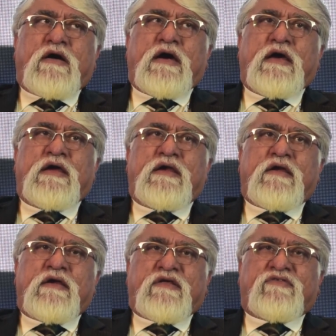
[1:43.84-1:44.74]

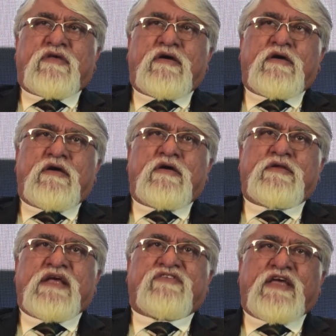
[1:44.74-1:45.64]

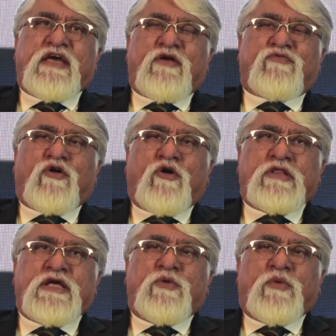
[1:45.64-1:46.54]
It takes care of
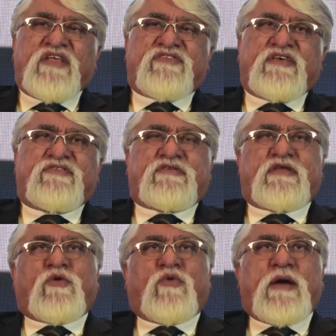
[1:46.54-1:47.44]
all the
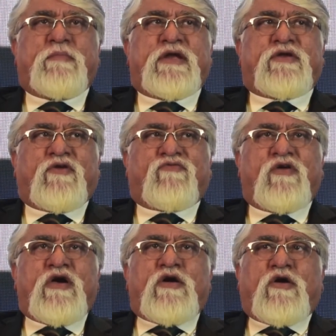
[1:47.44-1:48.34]
nuances, requirement of
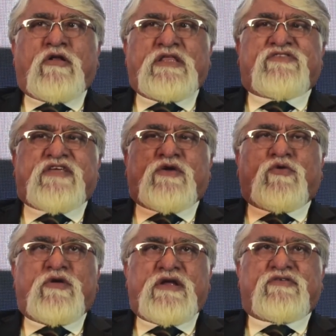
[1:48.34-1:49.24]
all the
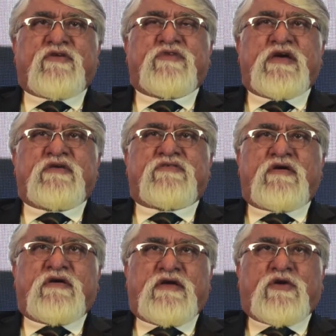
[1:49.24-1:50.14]
stakeholders of the
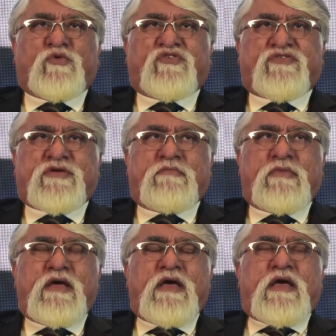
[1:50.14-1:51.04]
ecosystem,
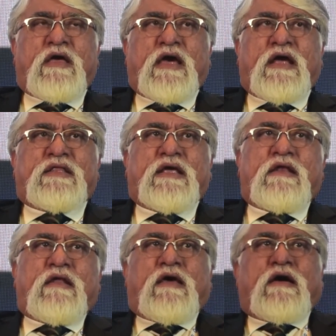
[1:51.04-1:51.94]
and
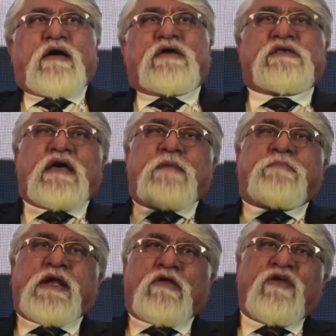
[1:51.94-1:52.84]
then
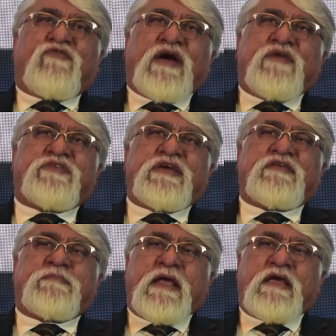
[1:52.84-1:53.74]
and particularly 5G
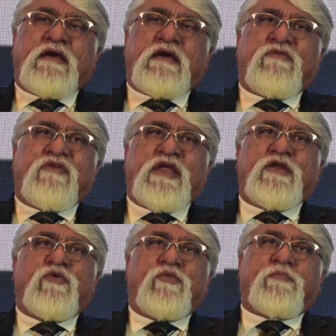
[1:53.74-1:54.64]
is bringing a very
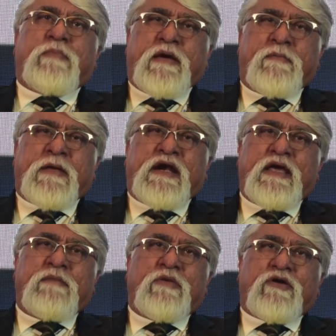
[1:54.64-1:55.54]
new
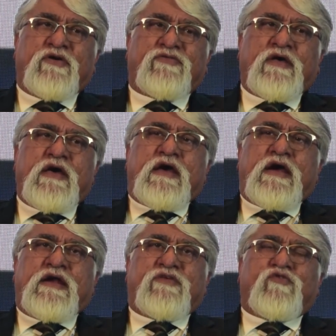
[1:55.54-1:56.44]
paradigm, because
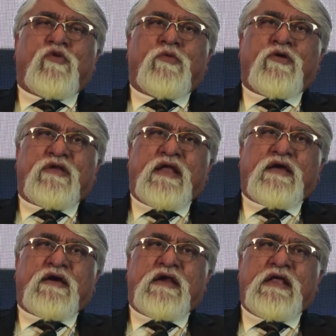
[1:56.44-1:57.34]
it is no more
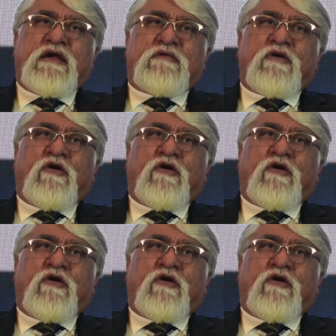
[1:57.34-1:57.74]
like earlier.